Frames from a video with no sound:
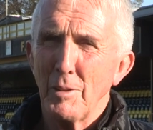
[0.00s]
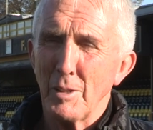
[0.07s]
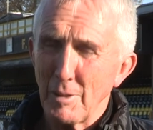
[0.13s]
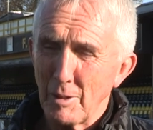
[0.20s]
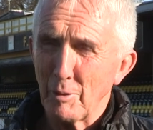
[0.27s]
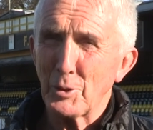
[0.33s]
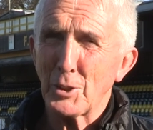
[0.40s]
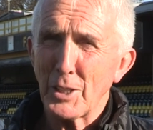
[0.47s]

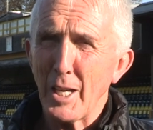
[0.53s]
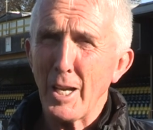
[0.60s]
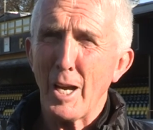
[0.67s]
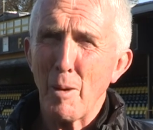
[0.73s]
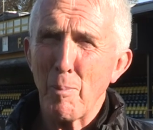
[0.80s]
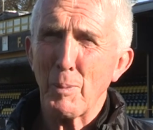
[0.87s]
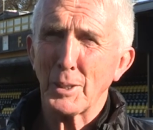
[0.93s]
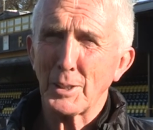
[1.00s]
they've set
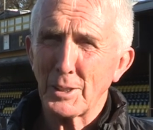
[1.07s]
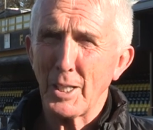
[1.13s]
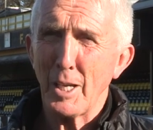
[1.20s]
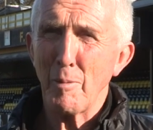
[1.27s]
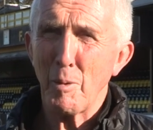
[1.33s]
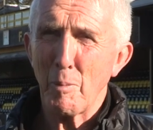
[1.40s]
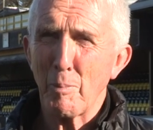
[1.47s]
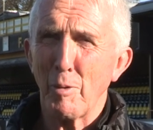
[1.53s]
up a
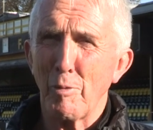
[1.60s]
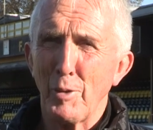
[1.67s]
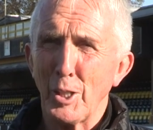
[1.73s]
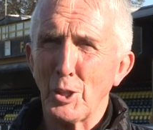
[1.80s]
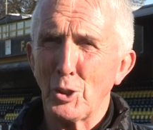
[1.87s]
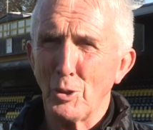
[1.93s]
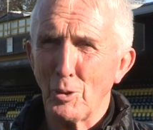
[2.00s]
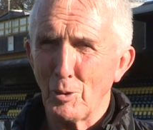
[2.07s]
semi
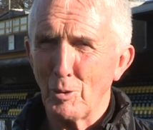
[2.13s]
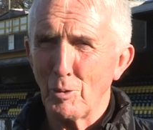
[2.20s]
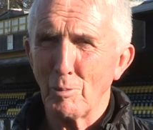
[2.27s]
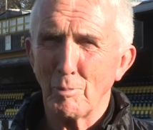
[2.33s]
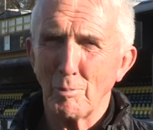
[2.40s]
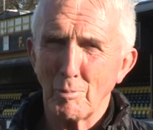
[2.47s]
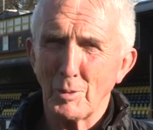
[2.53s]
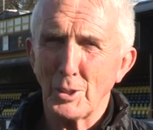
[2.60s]
professional
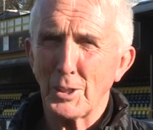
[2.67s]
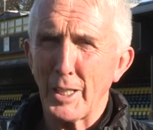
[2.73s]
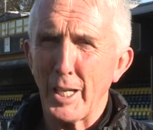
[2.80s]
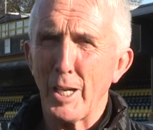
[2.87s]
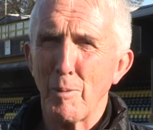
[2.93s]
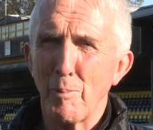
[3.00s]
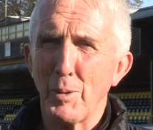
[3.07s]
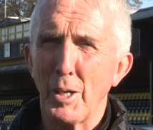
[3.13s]

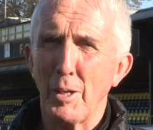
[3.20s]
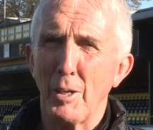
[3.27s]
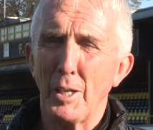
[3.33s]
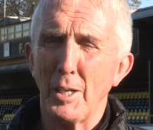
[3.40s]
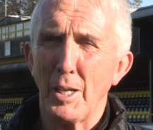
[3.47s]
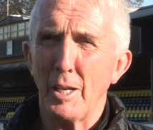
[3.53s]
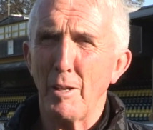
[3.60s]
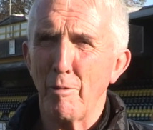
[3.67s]
setup now,
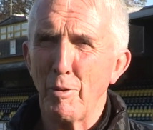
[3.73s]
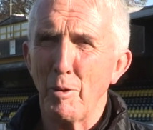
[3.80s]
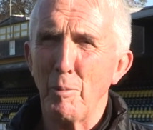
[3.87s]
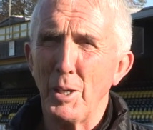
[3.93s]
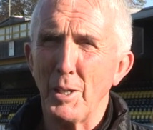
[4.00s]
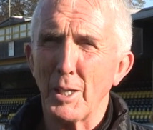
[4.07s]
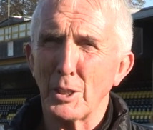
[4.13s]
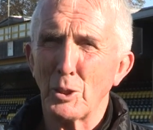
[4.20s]
and, and for
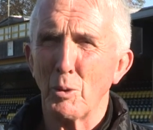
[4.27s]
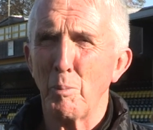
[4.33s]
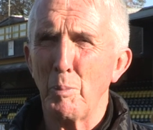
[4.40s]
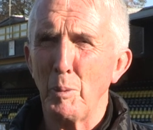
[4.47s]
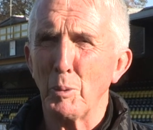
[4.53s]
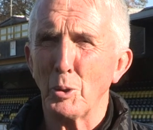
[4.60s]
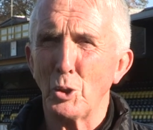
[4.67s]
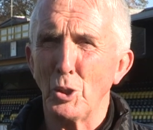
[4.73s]
me, that's where
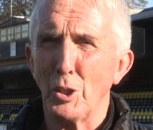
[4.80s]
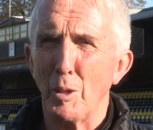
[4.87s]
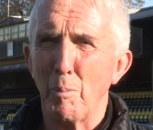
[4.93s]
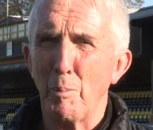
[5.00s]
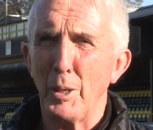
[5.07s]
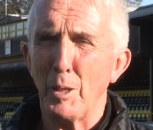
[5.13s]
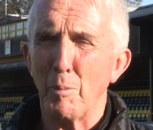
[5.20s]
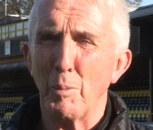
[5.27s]
people should get
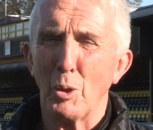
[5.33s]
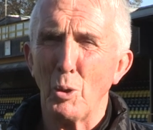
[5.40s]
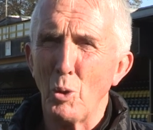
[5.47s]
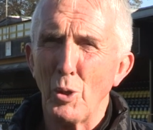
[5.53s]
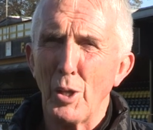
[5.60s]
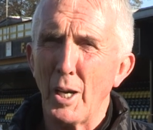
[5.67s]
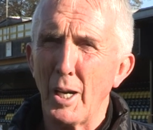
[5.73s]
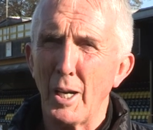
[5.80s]
paid. Below
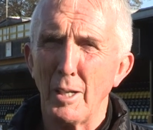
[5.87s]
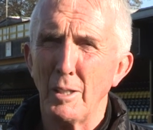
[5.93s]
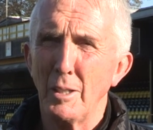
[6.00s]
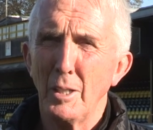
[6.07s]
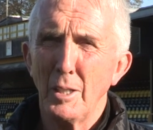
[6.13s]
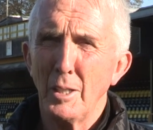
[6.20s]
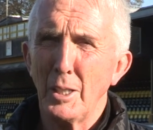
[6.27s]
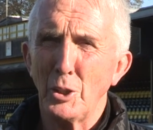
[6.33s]
that,
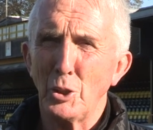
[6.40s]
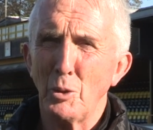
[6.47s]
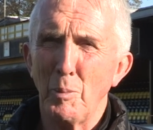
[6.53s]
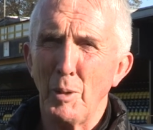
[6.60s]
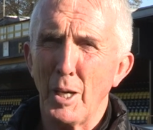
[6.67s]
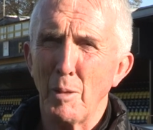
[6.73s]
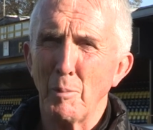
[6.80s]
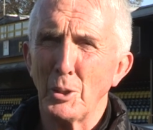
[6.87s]
it should be
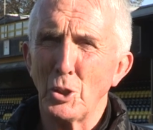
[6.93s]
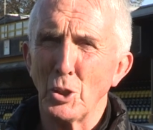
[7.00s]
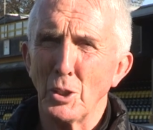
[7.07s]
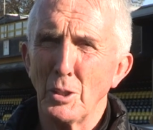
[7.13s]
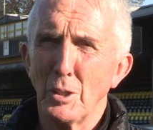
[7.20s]
amateur.